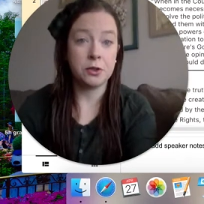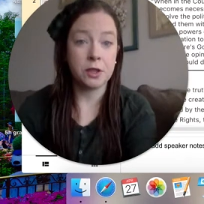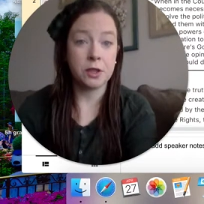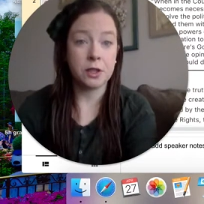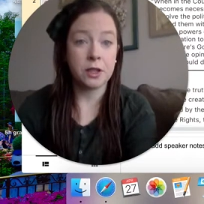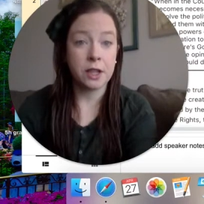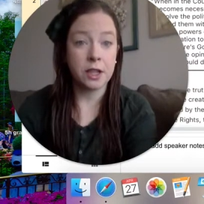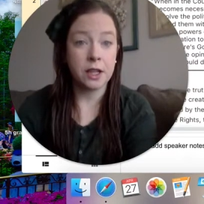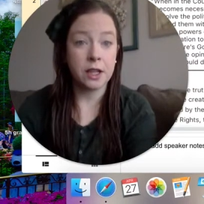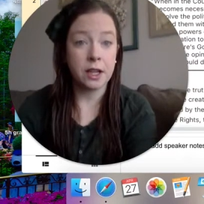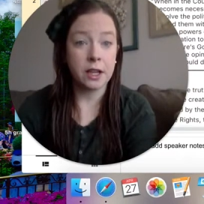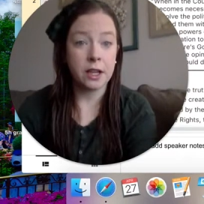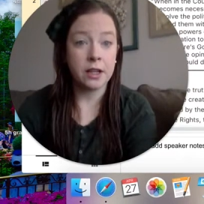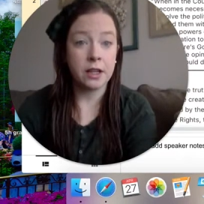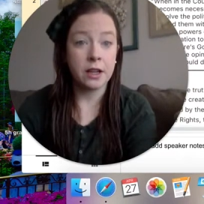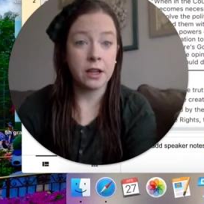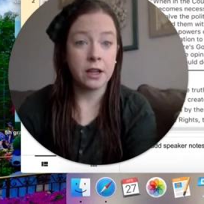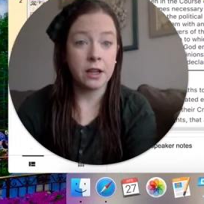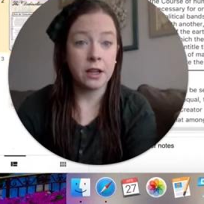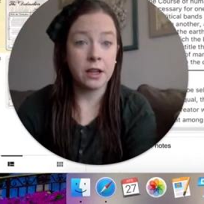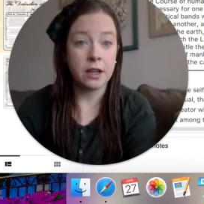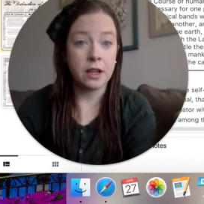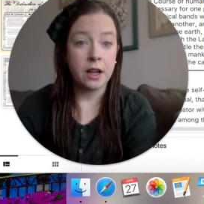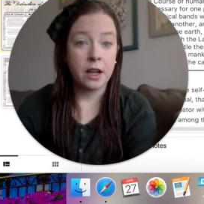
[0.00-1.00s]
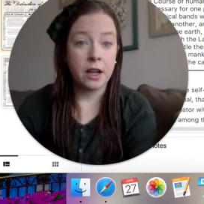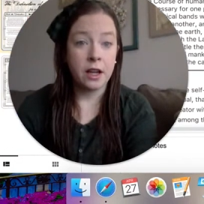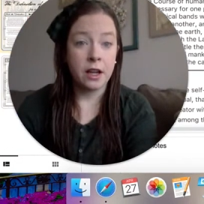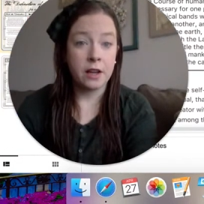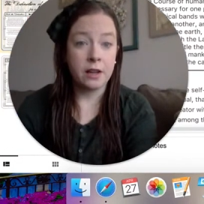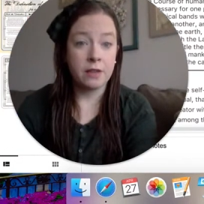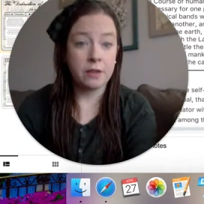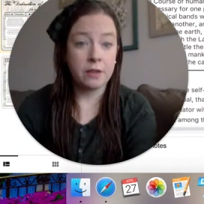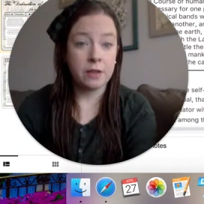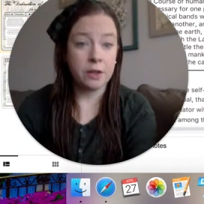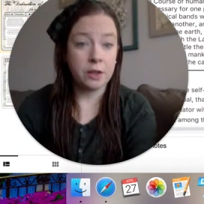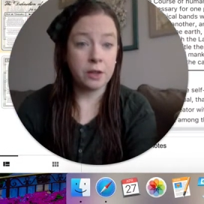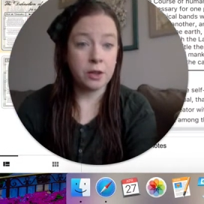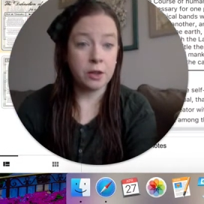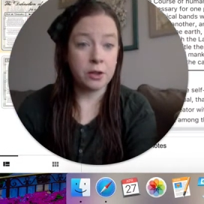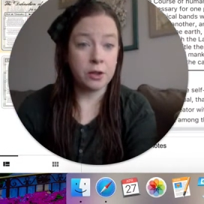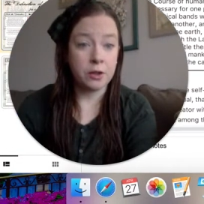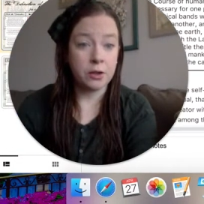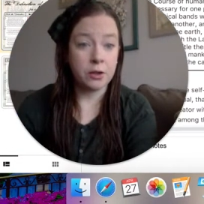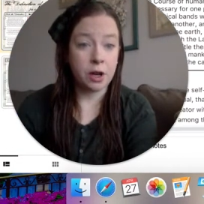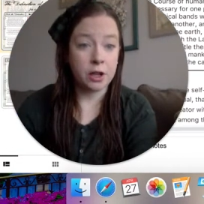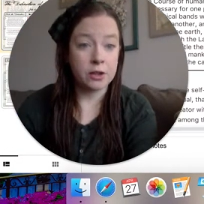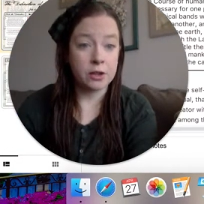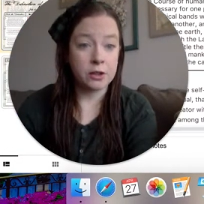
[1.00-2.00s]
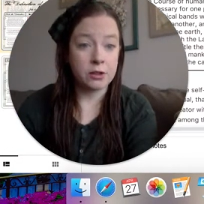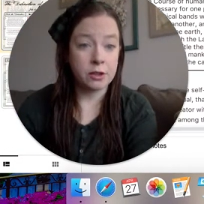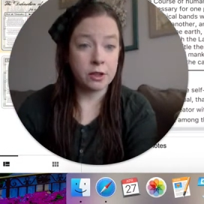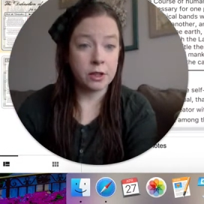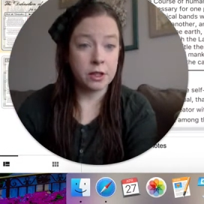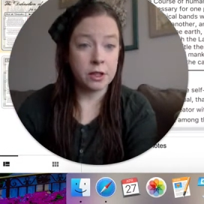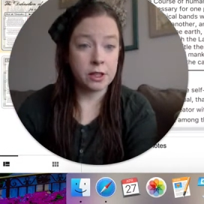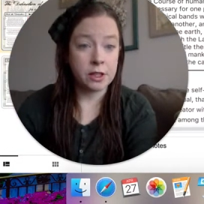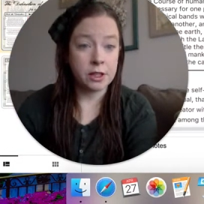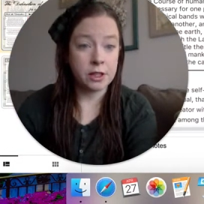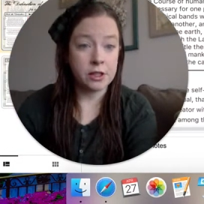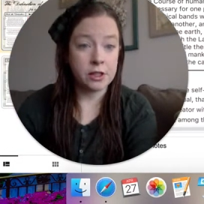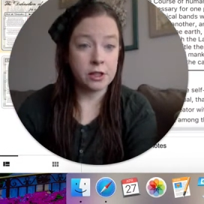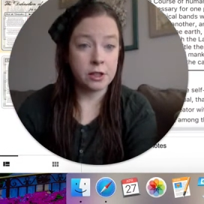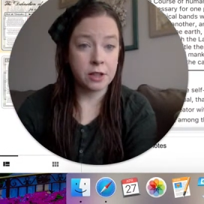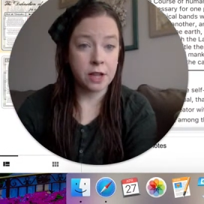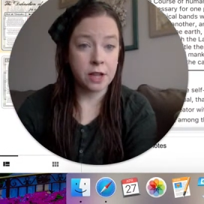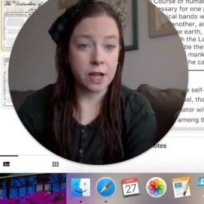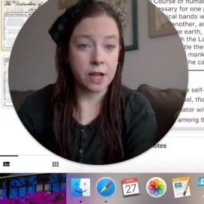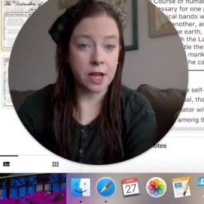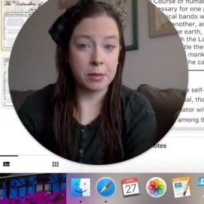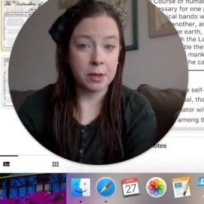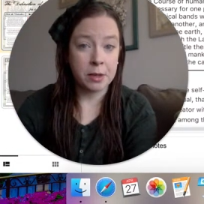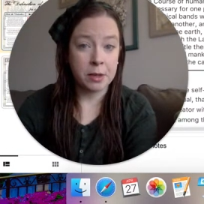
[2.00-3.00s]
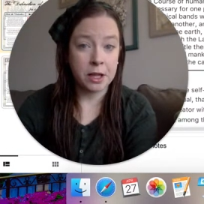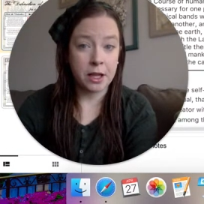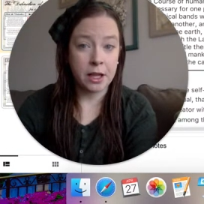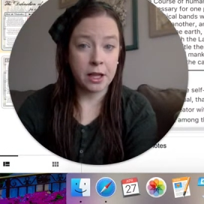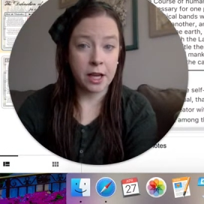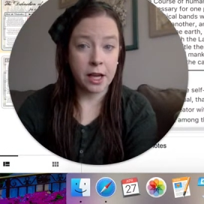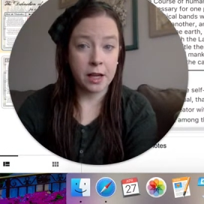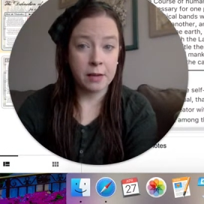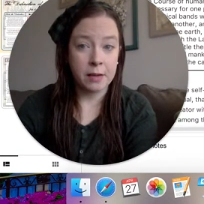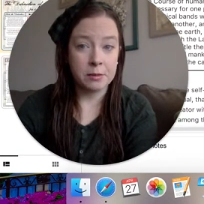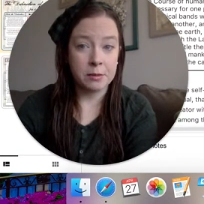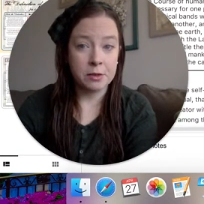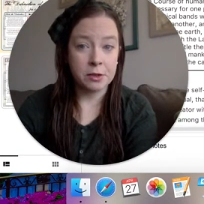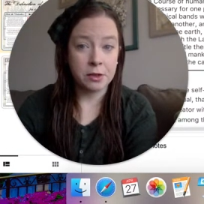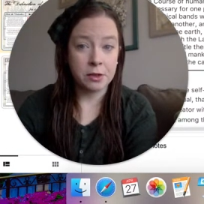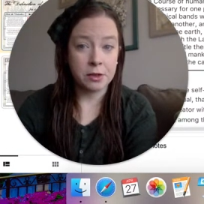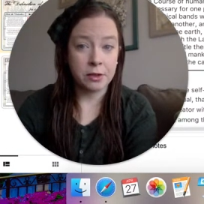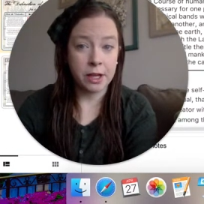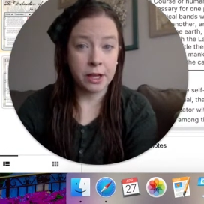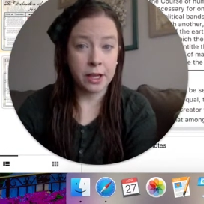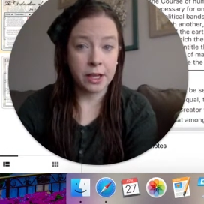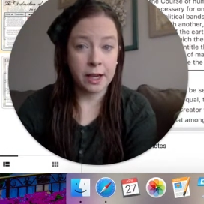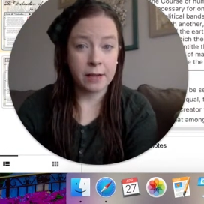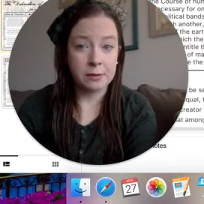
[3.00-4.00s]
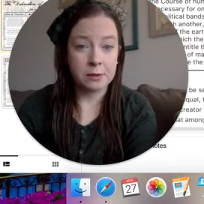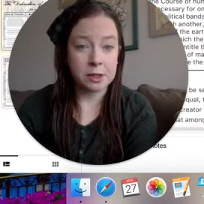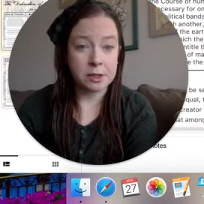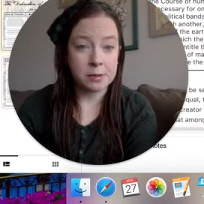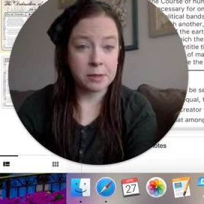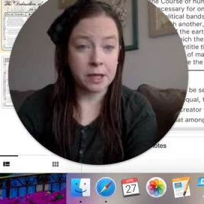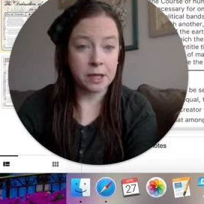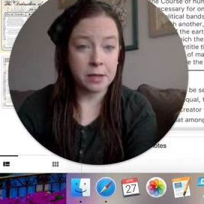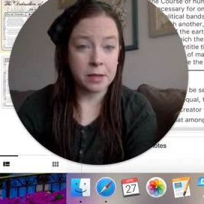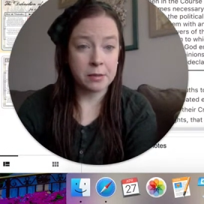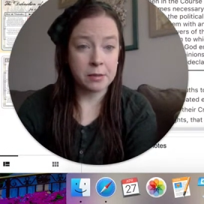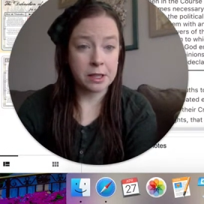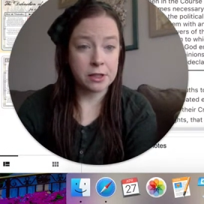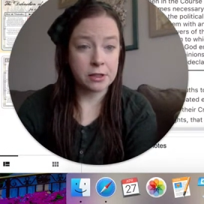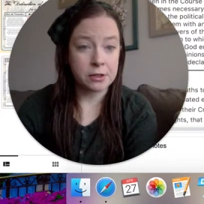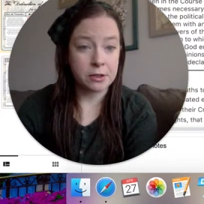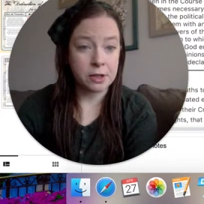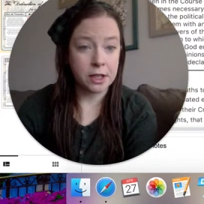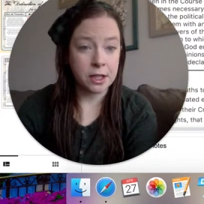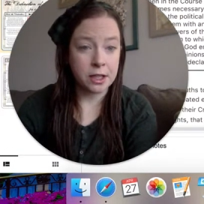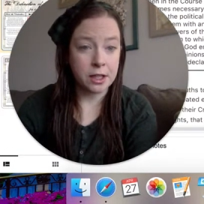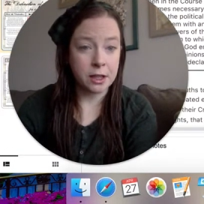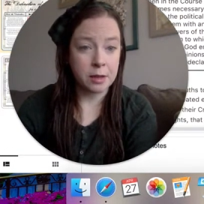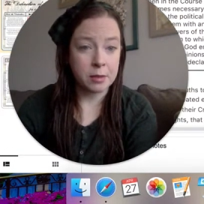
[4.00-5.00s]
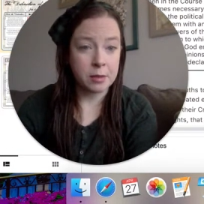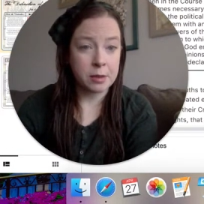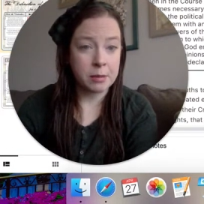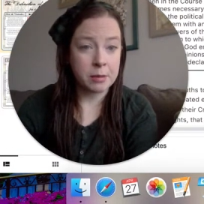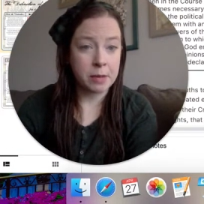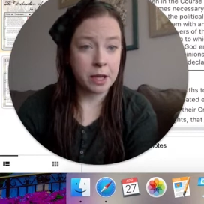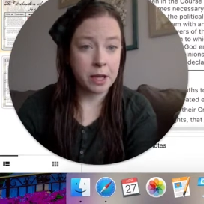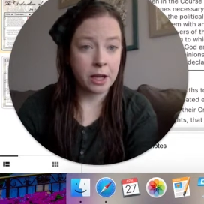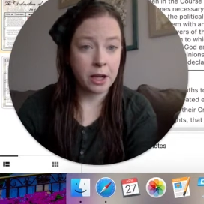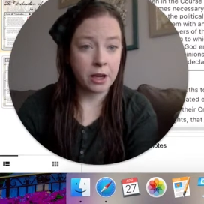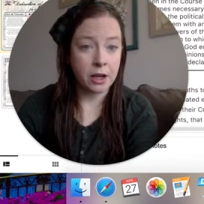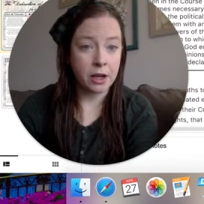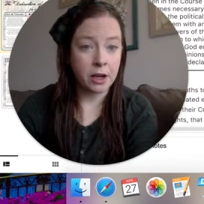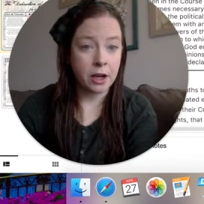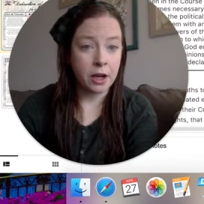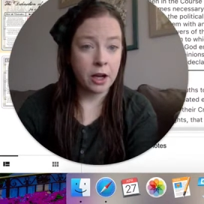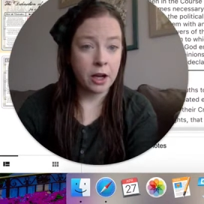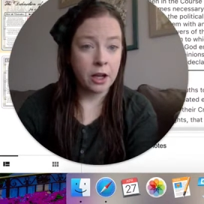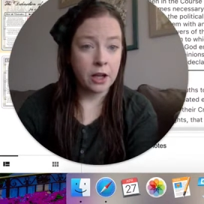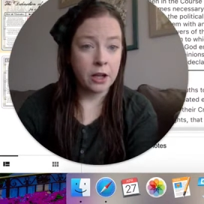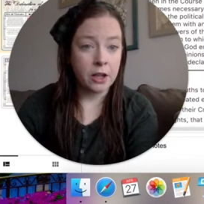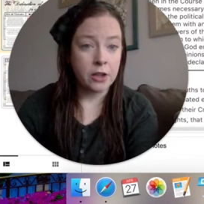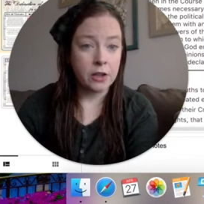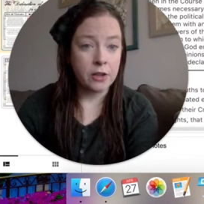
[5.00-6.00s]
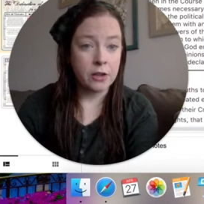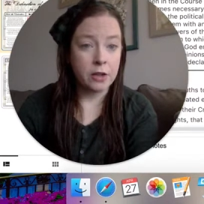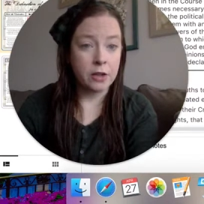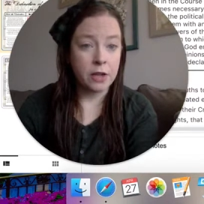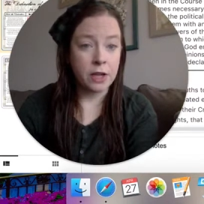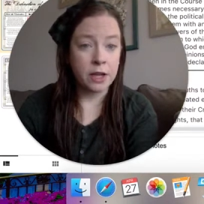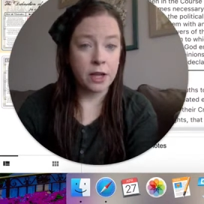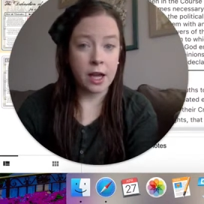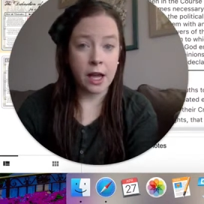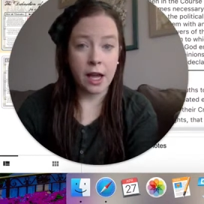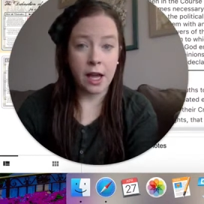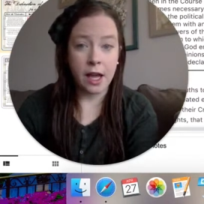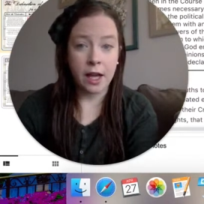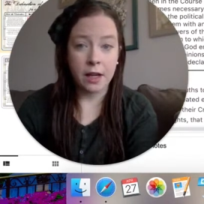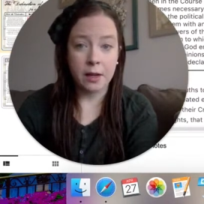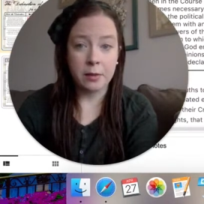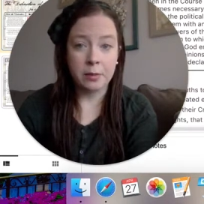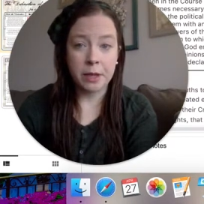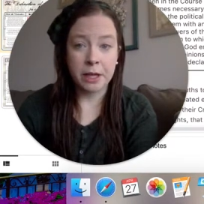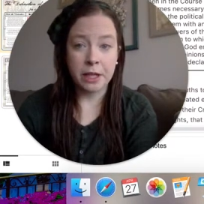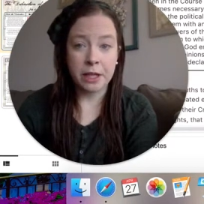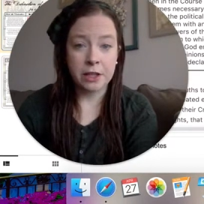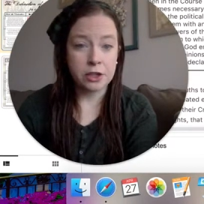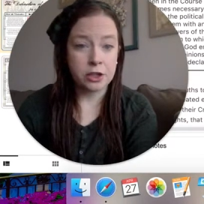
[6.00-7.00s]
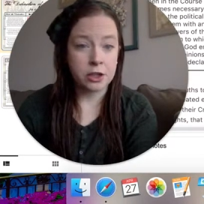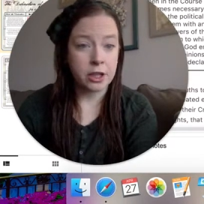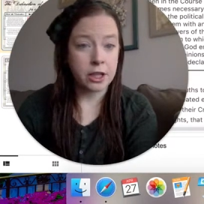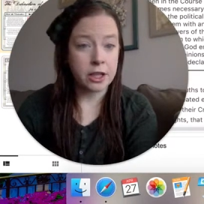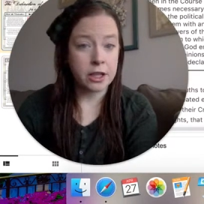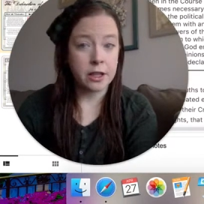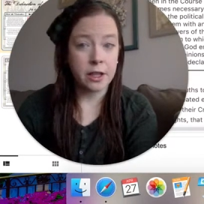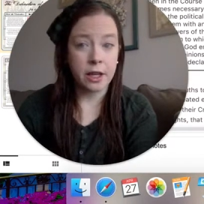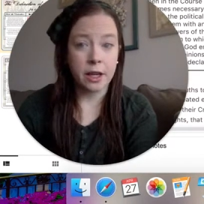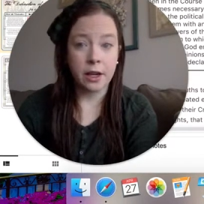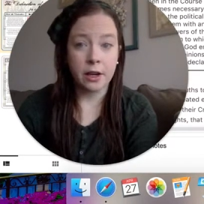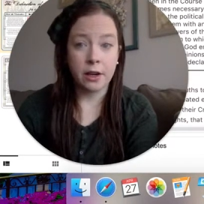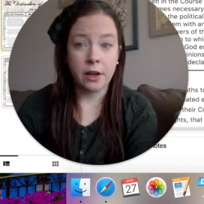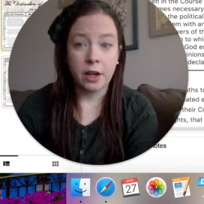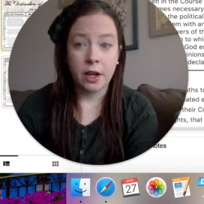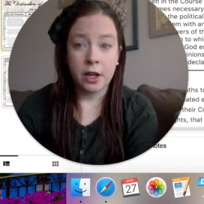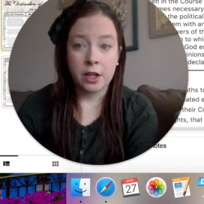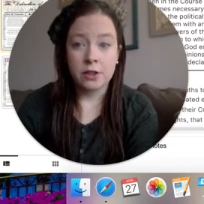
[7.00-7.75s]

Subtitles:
it in. If you are doing the digital copy like I'm doing right now, I'm just making my screen a little bit bigger, you can add a picture in there.